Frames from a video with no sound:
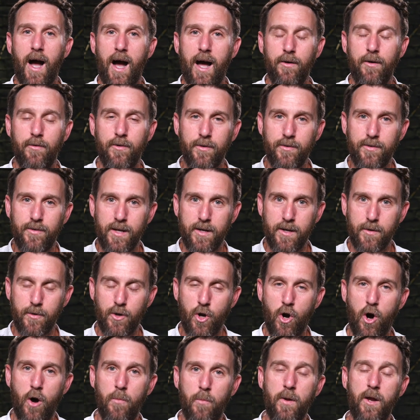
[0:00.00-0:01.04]
and did a
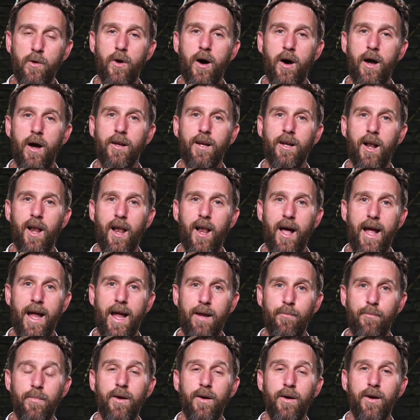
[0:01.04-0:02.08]
copyright
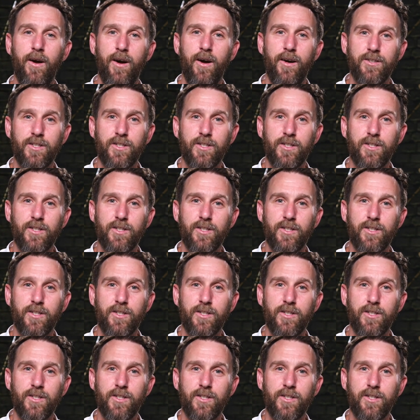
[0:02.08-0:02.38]
claim